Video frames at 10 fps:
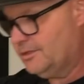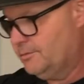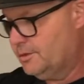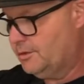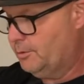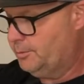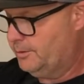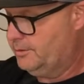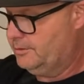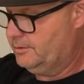some soap
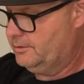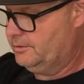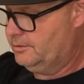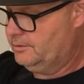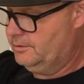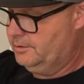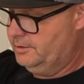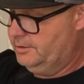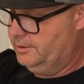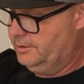
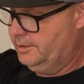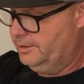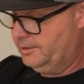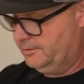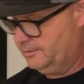in it